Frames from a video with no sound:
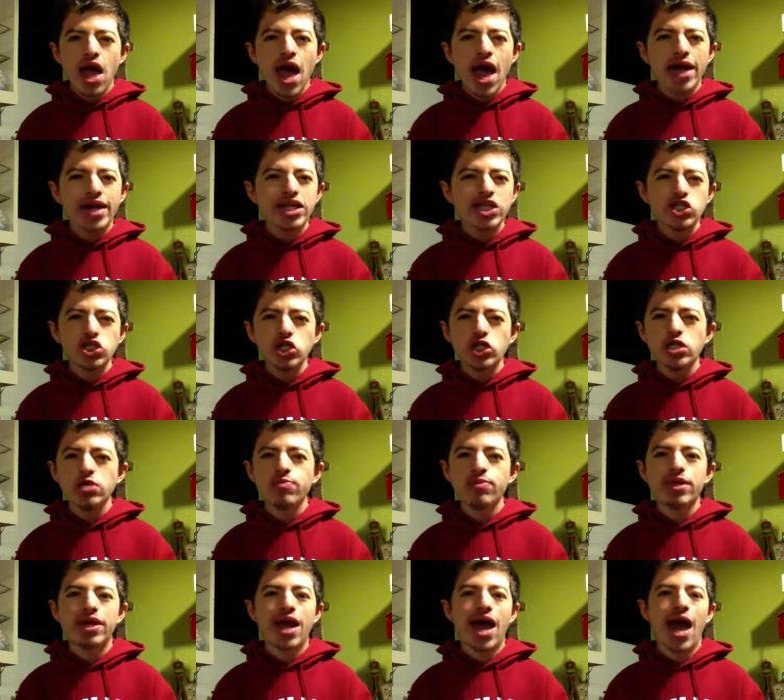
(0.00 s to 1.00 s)
and it's just
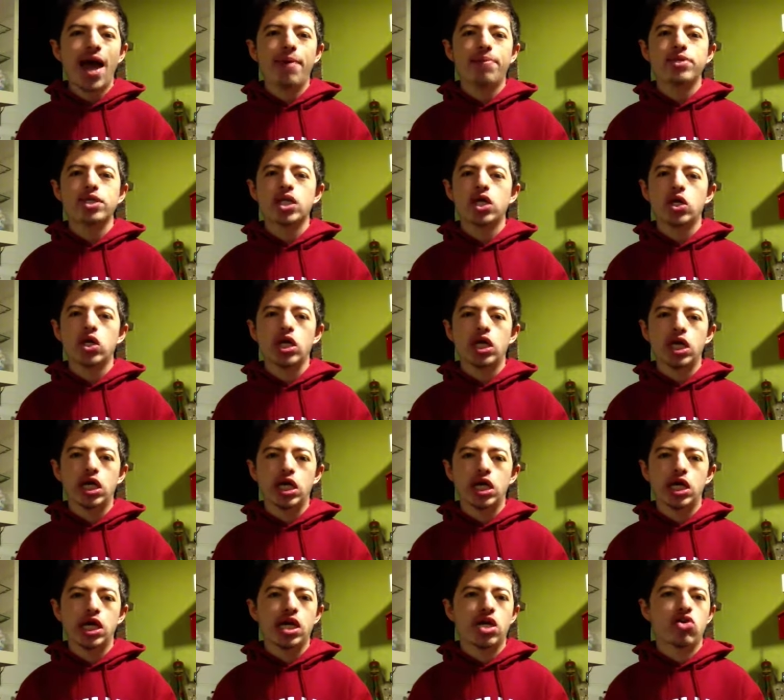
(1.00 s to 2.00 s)
been
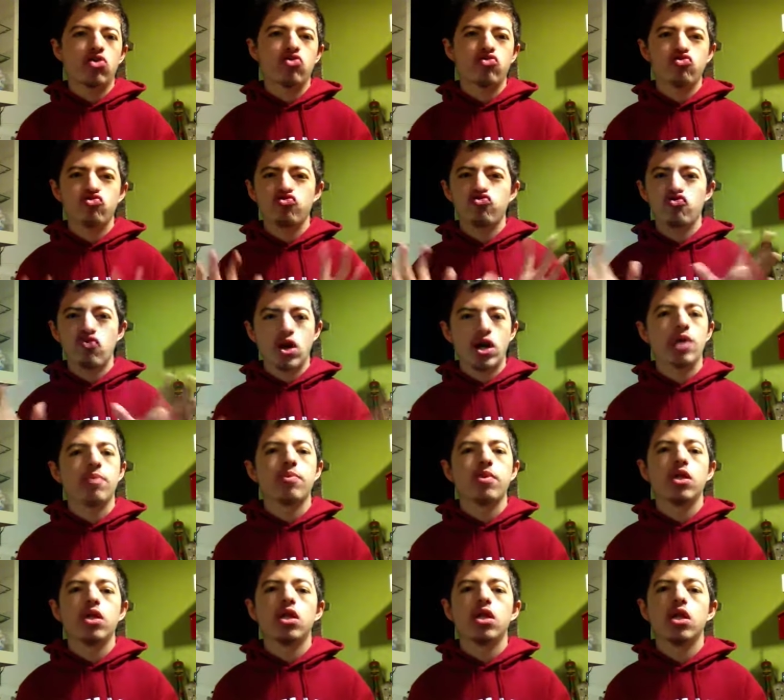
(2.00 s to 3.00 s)
absolutely
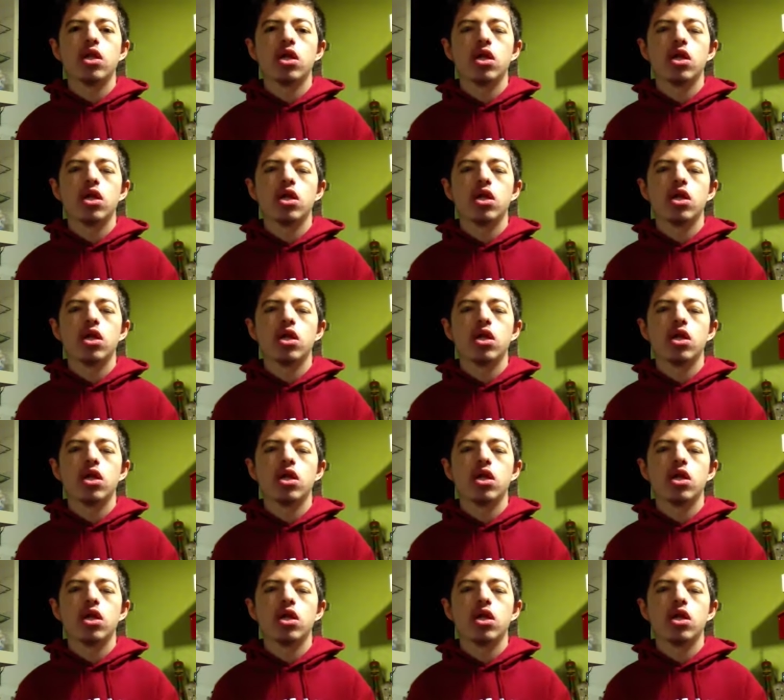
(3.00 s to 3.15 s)
incredible.